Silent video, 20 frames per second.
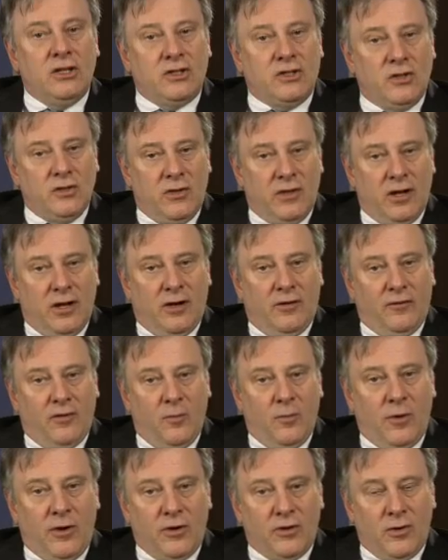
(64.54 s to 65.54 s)
to there
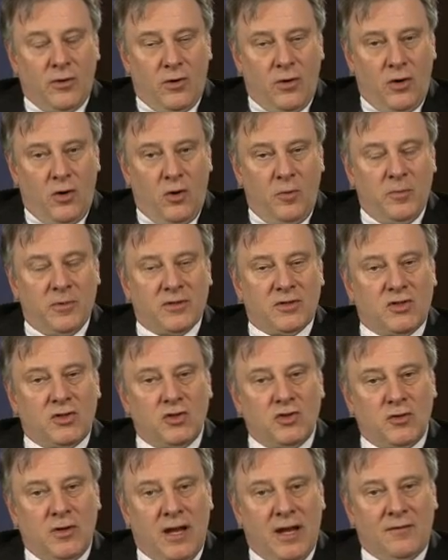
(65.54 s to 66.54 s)
from where your home is,
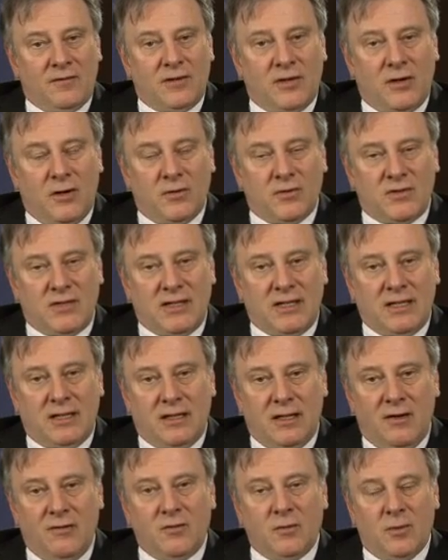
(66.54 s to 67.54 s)
should you have to go see a
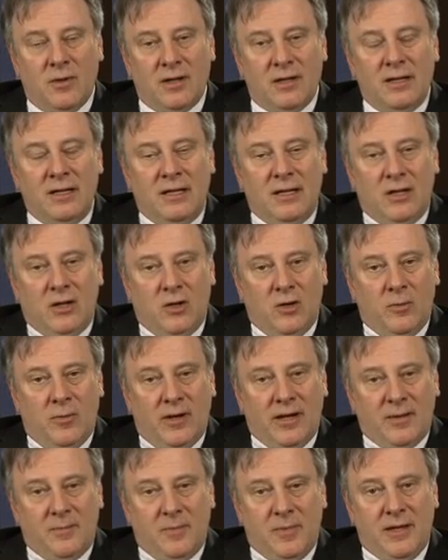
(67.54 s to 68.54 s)
loved one who
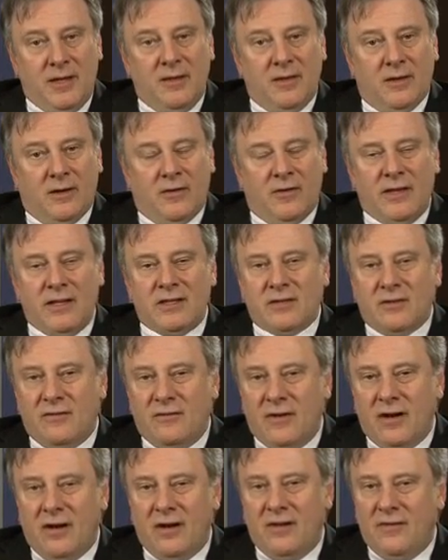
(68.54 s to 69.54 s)
might be there? These are
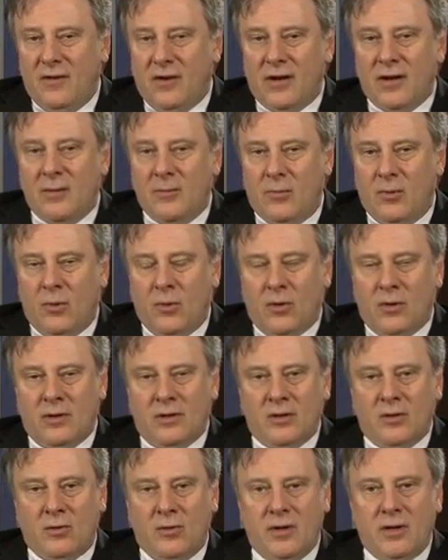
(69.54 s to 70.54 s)
very, very
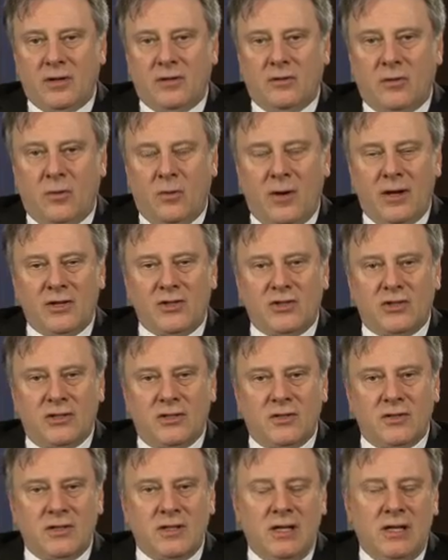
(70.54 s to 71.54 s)
important and critical
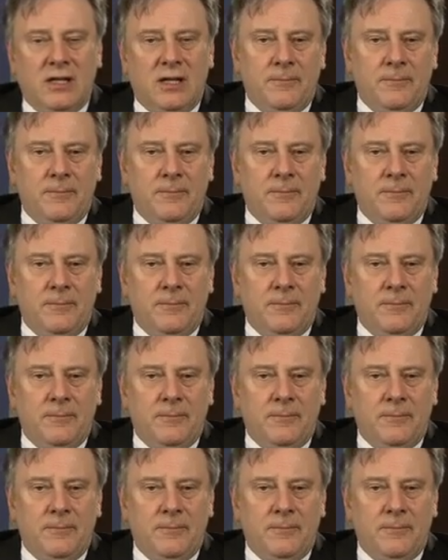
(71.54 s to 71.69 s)
questions.